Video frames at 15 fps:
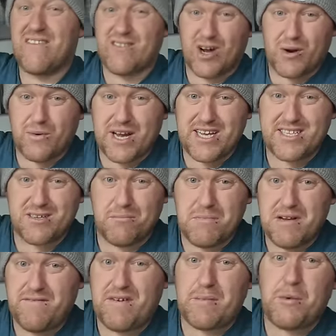I've got to wait until
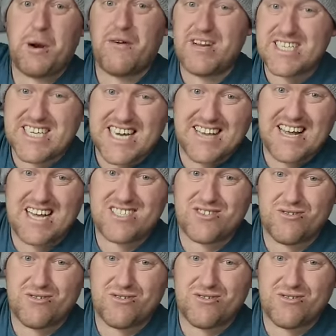mid February to get that